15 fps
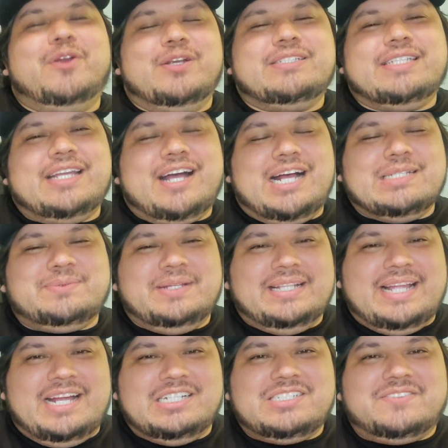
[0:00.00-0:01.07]
Percy
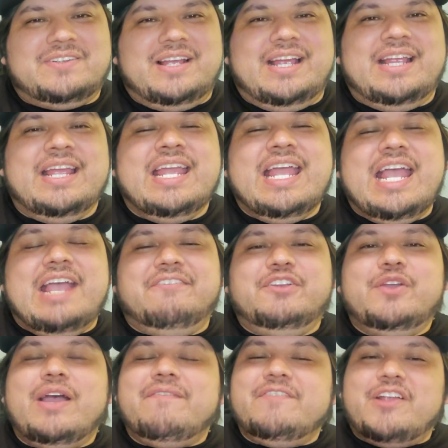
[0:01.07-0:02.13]
cosplay loungefly.
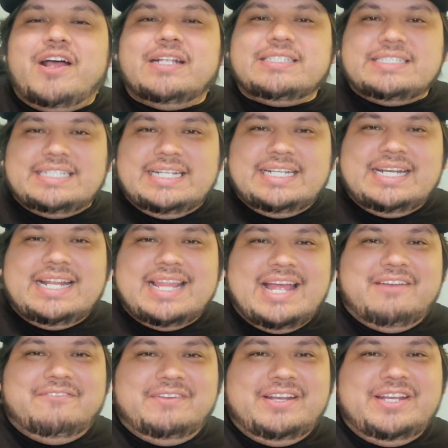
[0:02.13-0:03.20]
If you have not seen
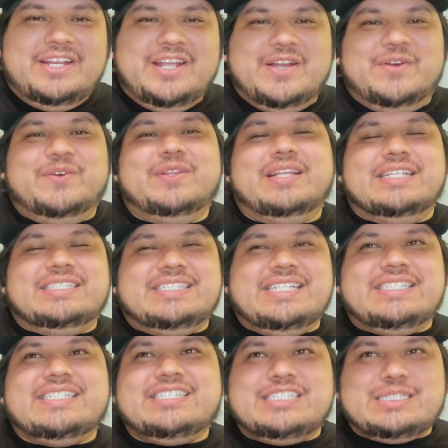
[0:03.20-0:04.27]
that video, the
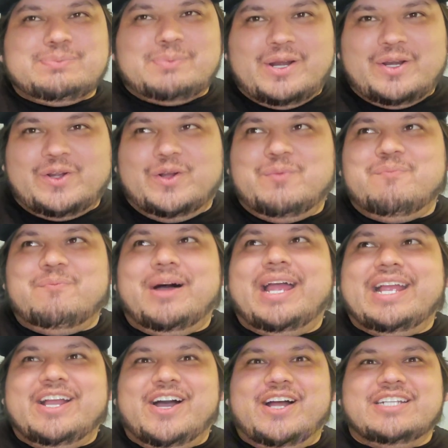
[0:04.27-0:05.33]
season to sparkle,
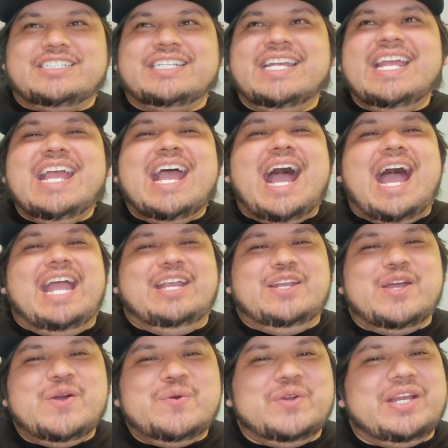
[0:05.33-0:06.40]
my gosh, I
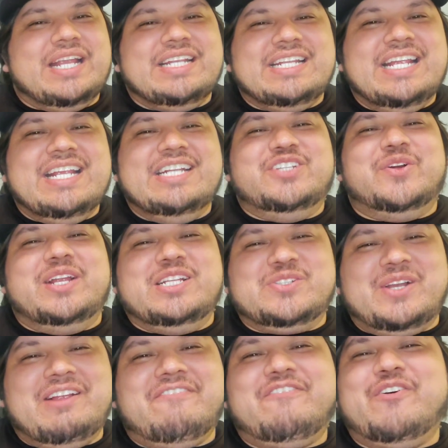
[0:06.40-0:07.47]
know we're in
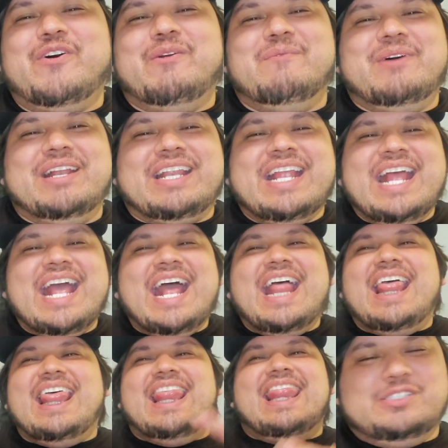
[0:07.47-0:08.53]
2024, but
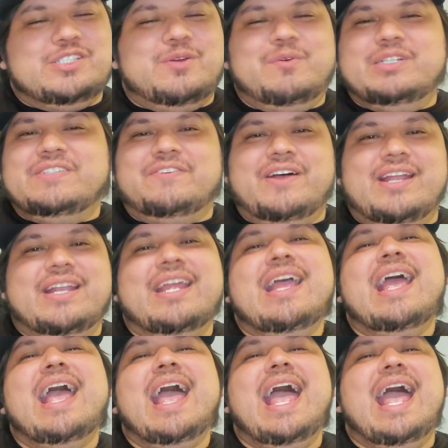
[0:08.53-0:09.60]
it was so much fun.
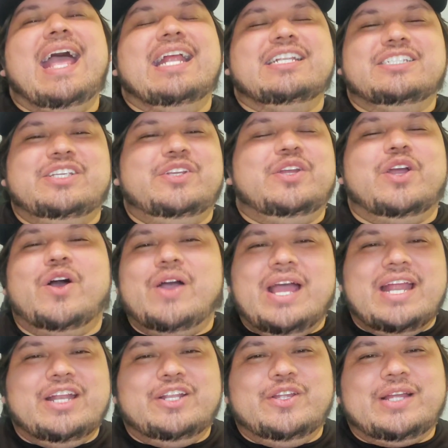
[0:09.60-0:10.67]
And so you can go
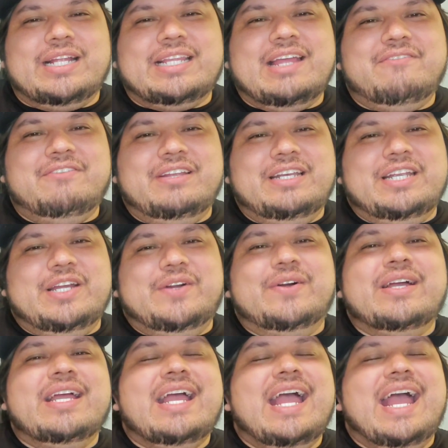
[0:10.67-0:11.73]
ahead and look at that video
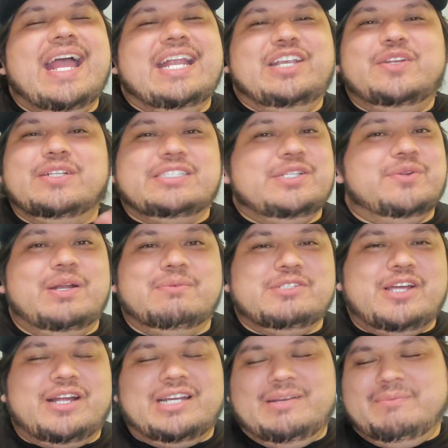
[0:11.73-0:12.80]
and you can see what I'm
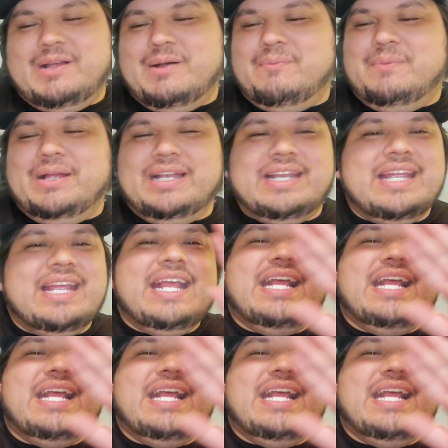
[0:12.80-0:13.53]
talking about. But